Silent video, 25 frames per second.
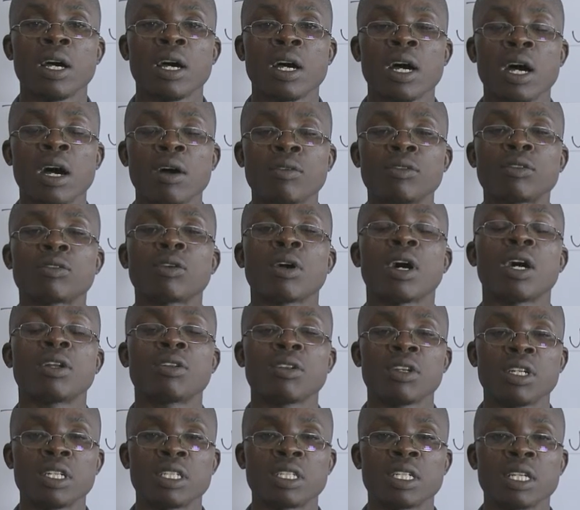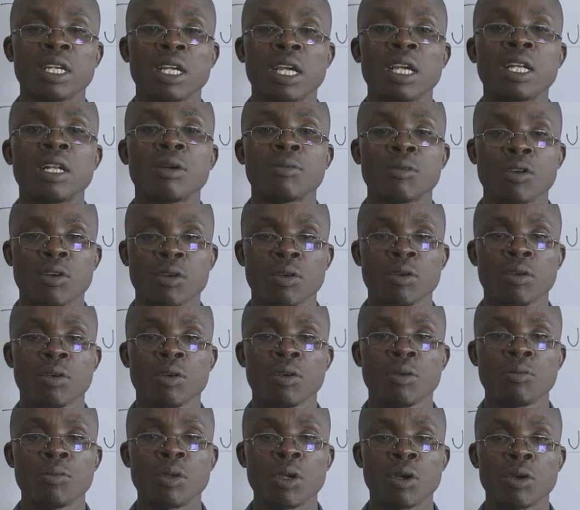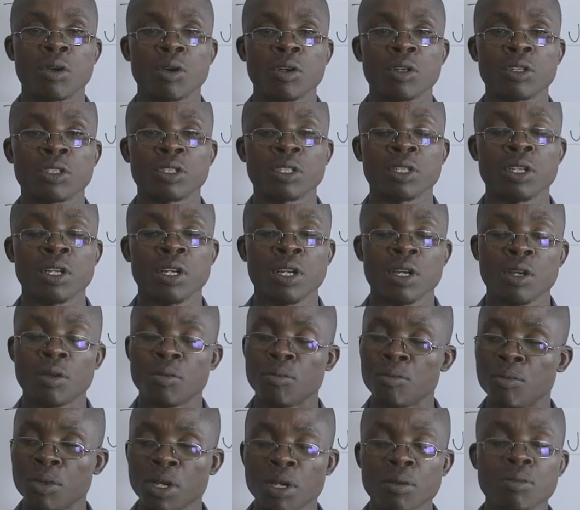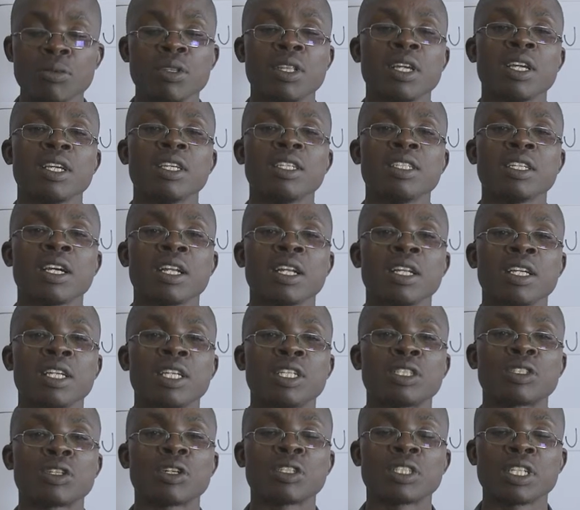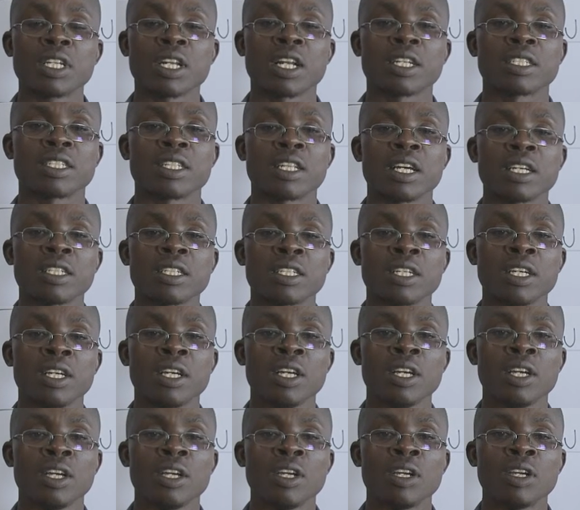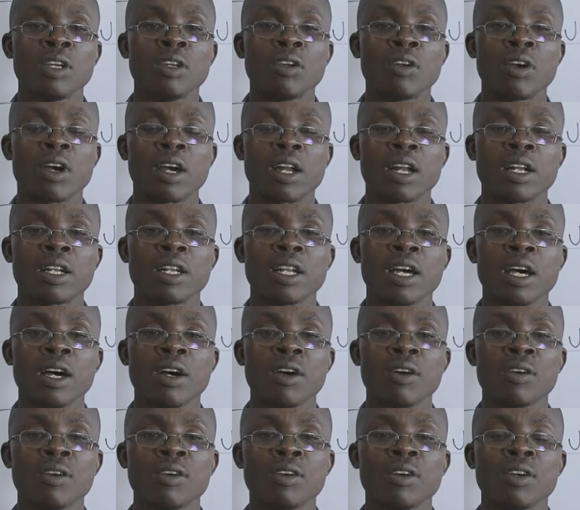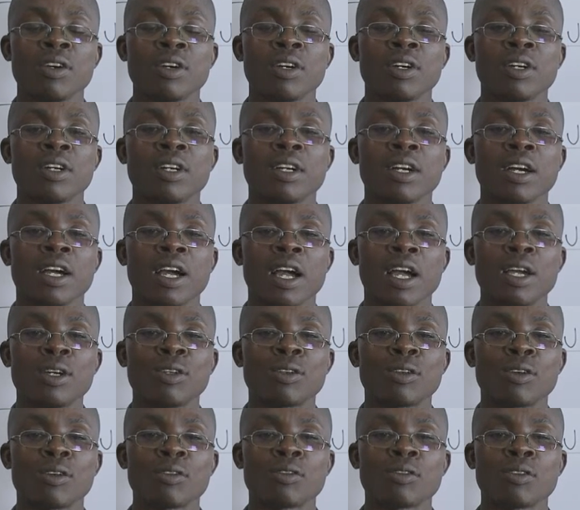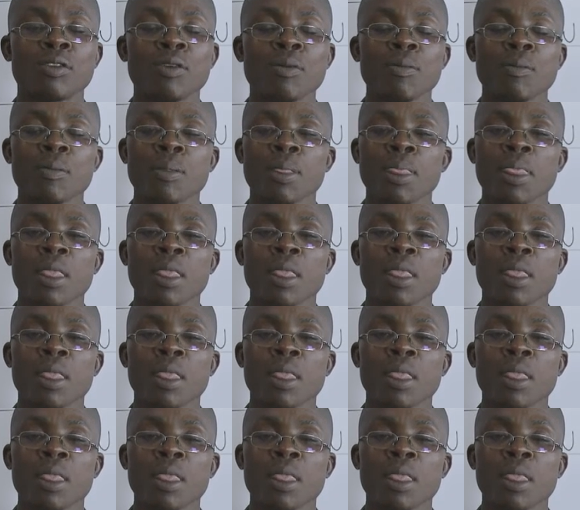have to handle it anymore, because maybe the injury is so serious that you are now kind of